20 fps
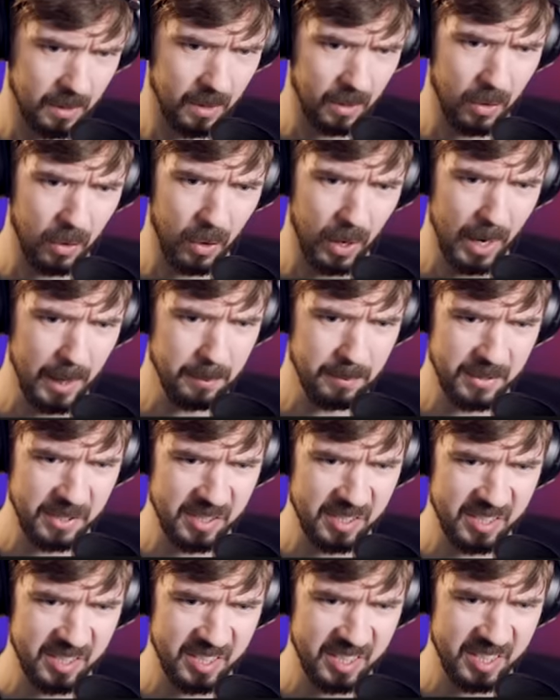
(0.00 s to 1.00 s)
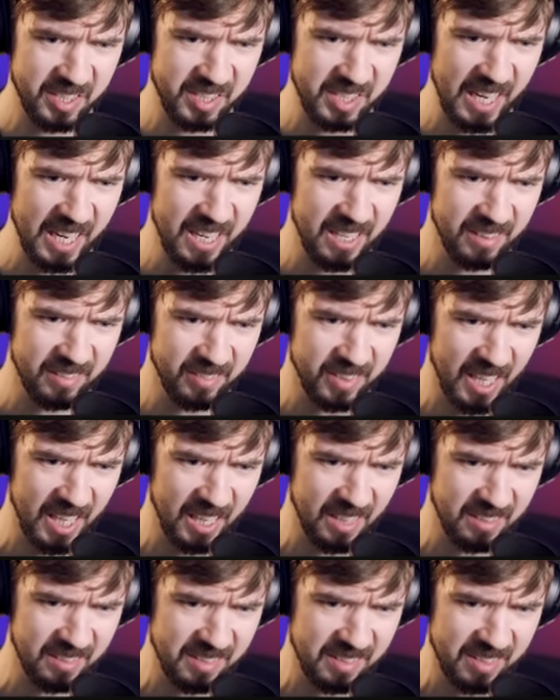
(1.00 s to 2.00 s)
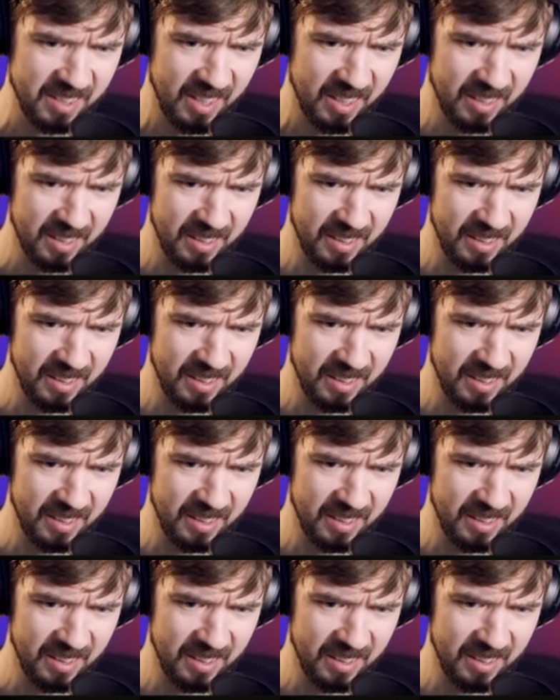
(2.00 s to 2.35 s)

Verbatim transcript: Oh, I'm seeing things.